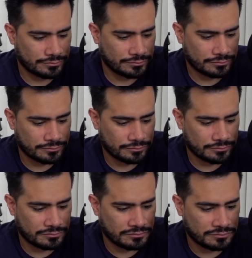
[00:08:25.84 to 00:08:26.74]

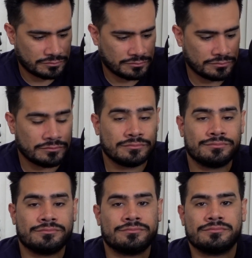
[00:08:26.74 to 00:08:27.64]

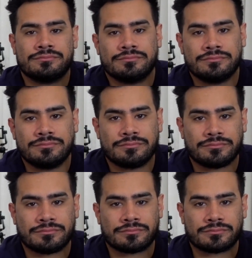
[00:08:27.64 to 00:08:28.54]

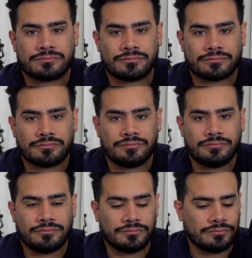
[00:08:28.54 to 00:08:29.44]

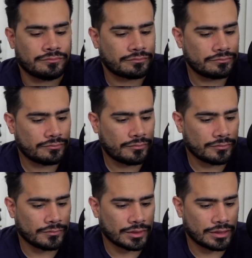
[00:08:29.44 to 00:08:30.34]

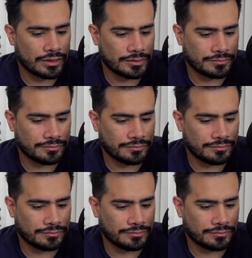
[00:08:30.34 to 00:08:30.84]
This person isn't speaking.